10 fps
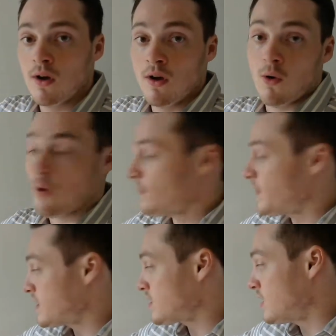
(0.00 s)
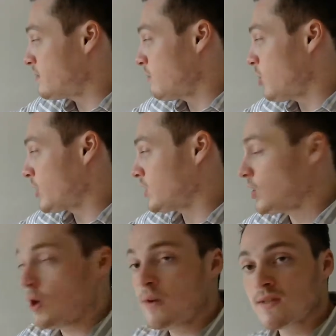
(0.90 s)
or if this is going to be a market
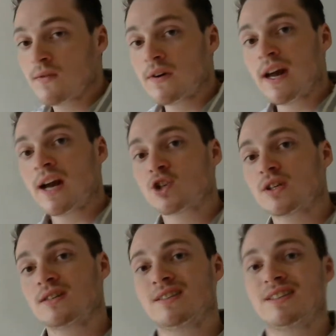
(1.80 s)
low. It's very actually